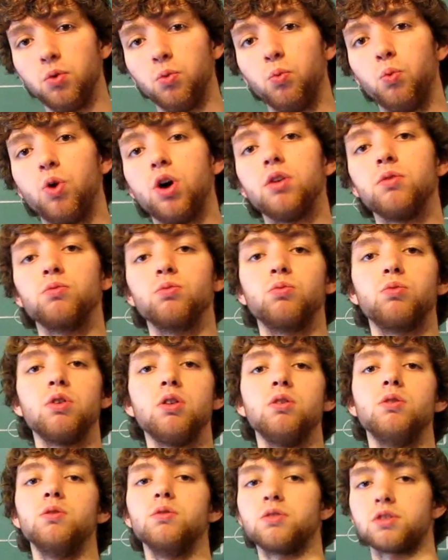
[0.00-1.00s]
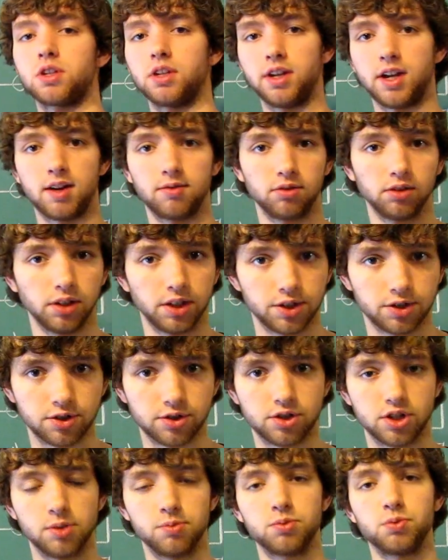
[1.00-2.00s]
what rows can have
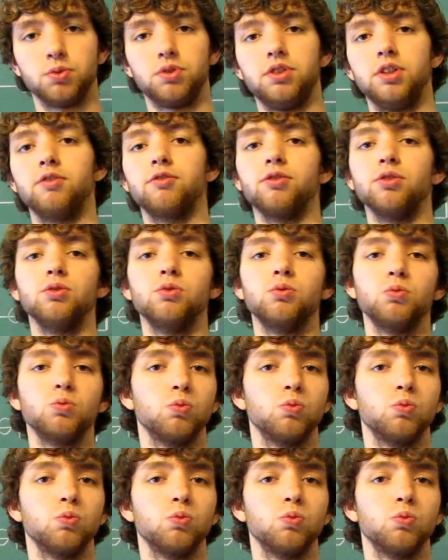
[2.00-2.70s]
relationships with different